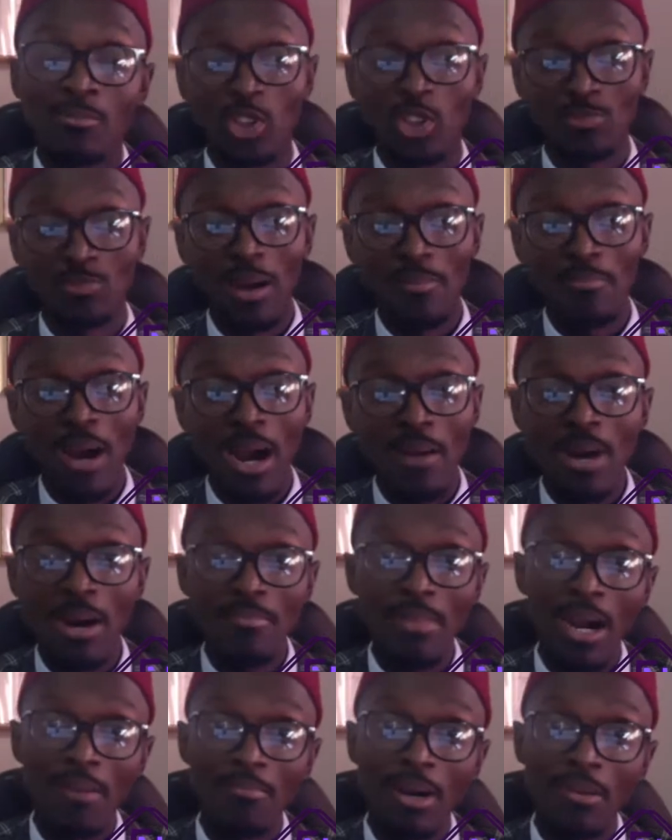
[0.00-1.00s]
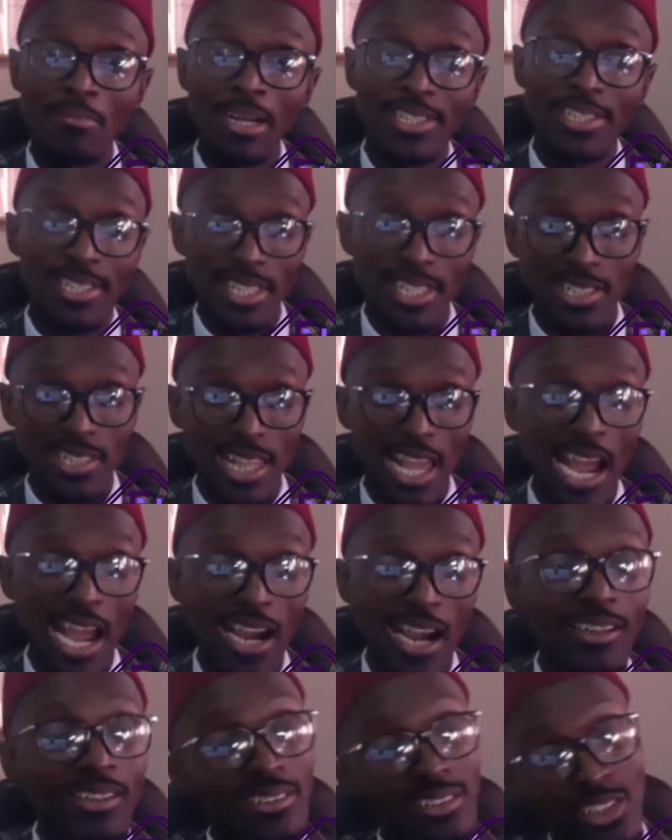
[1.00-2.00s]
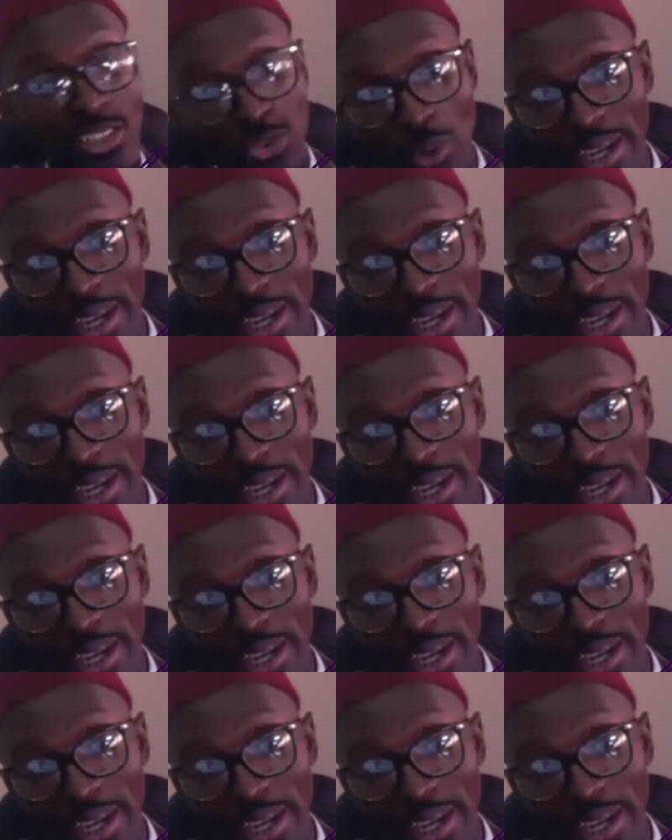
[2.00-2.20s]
Because my sister is